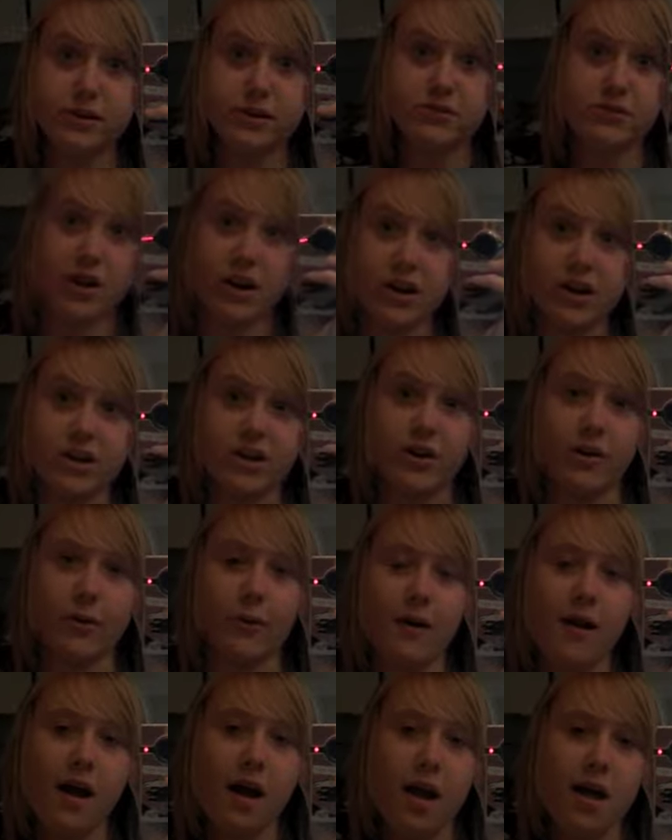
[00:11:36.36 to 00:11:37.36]
to try to do.
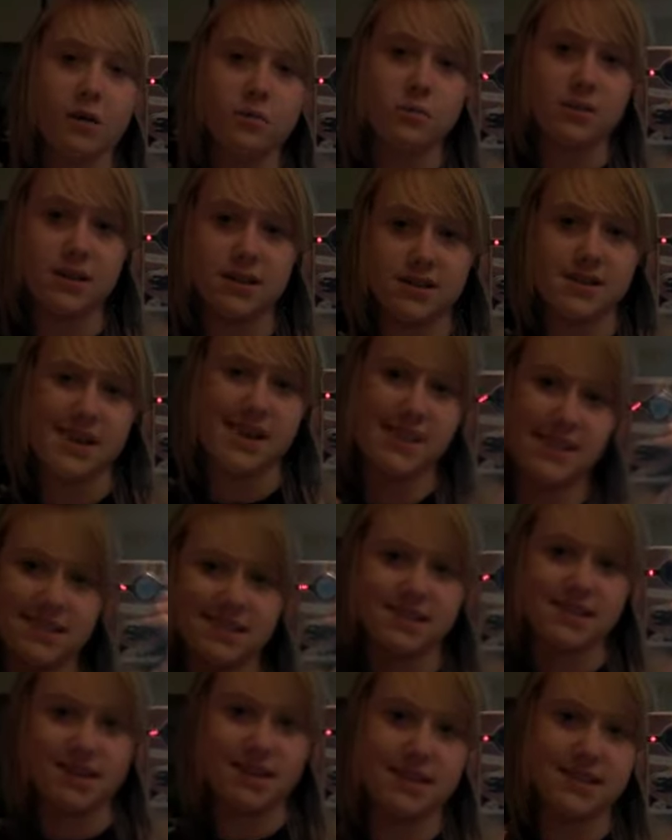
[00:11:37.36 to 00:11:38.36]
But it says
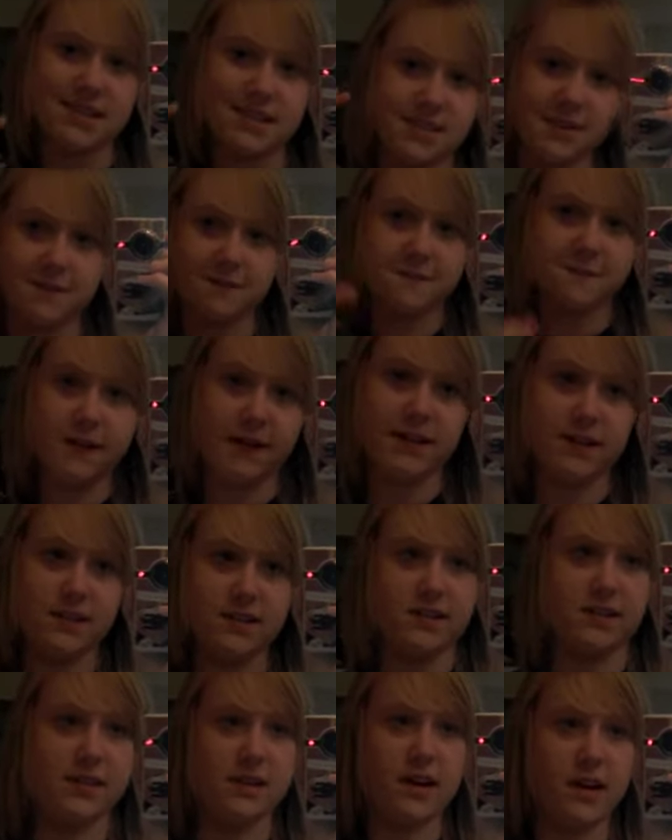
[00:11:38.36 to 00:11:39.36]
Santa's a
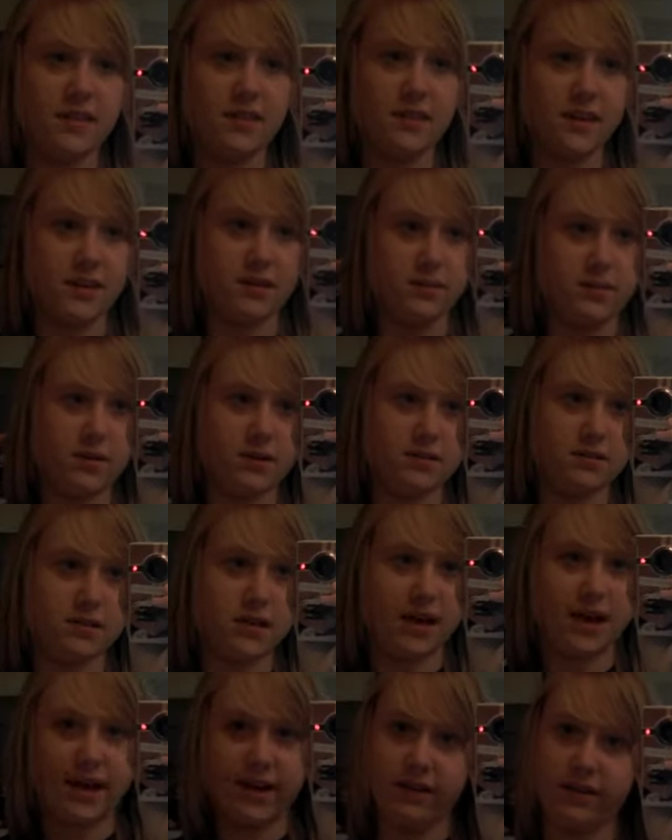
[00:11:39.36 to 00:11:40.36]
Failey, and I think it means a
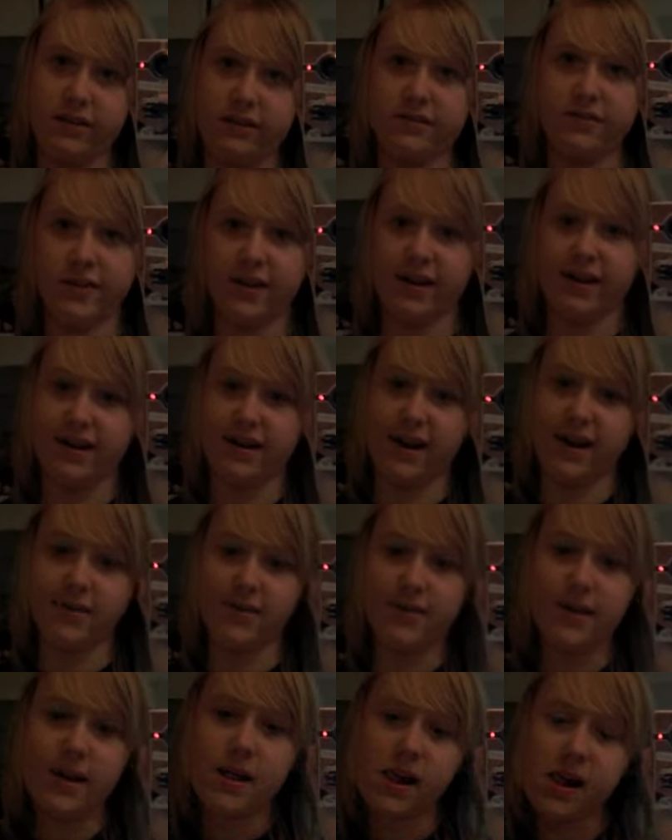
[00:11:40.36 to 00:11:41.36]
Hayley fan. I,
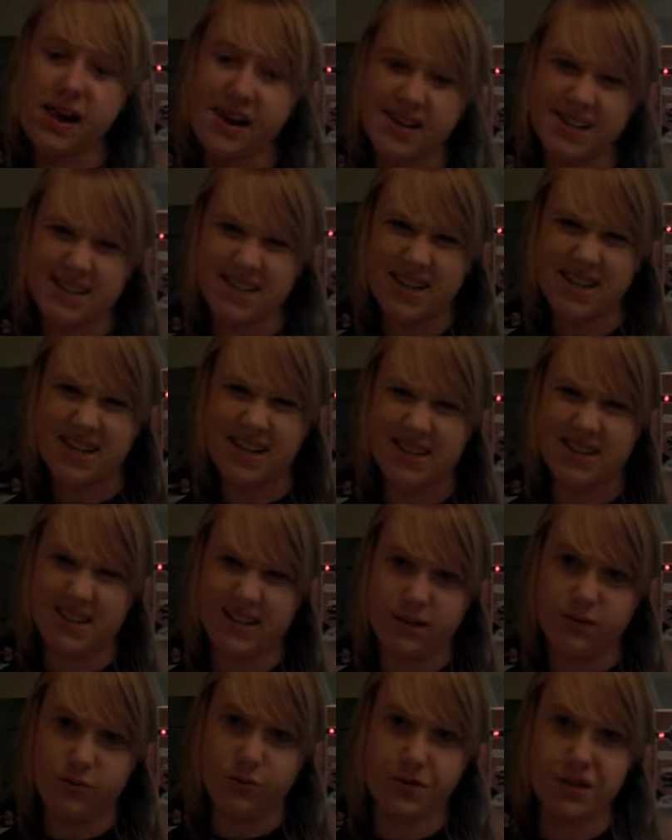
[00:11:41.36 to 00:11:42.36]
it's kind of,
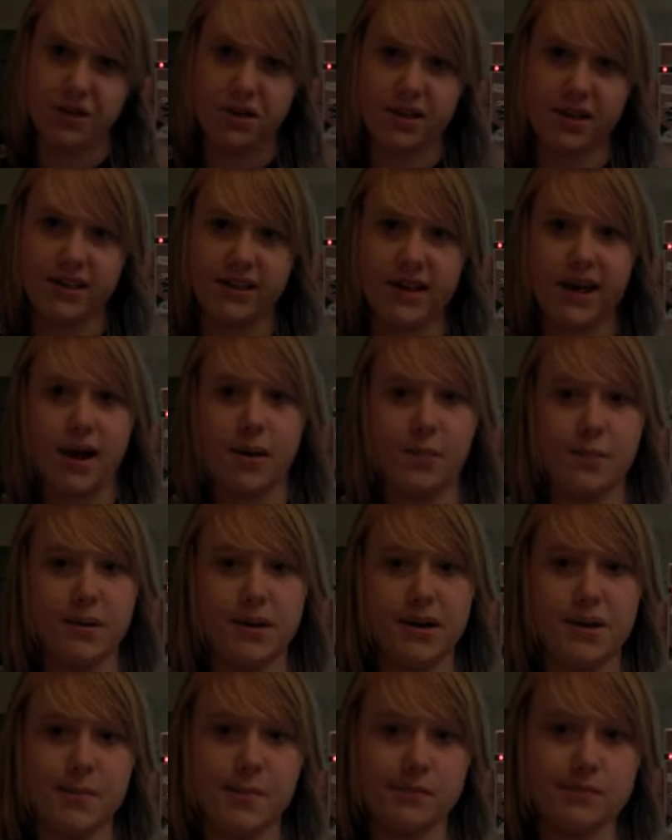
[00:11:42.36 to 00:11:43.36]
like, weird like that,
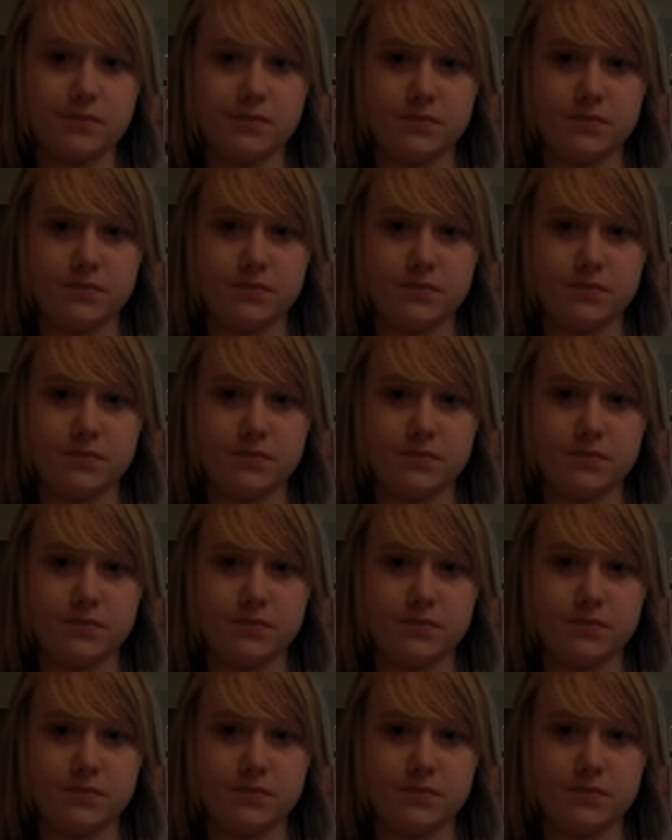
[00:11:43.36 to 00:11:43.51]
but,